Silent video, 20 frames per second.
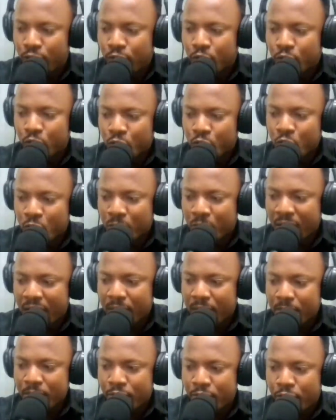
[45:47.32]
of
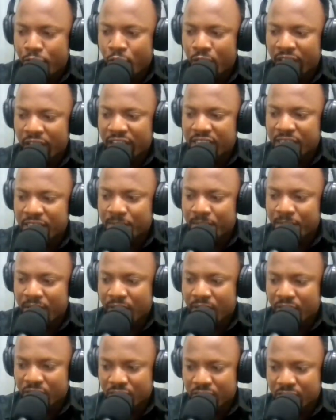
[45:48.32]
huduma before getting
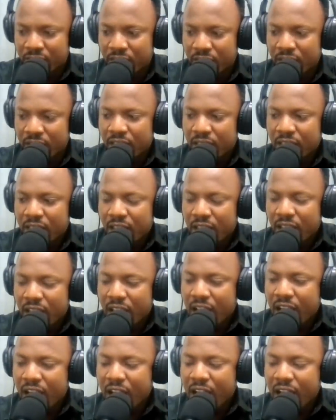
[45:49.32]
marriage.
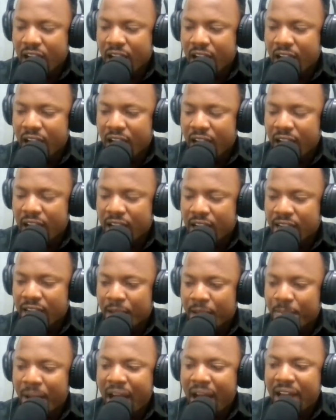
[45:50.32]

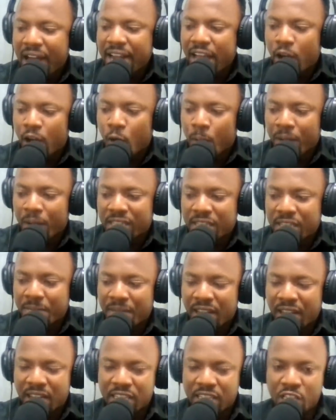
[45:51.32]
Na baada ya
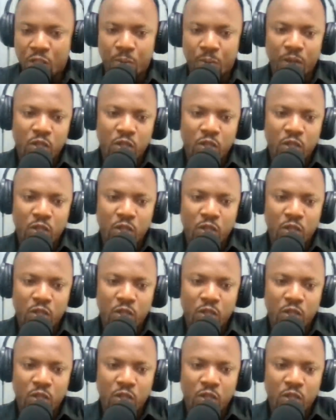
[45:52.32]
kupata marriage,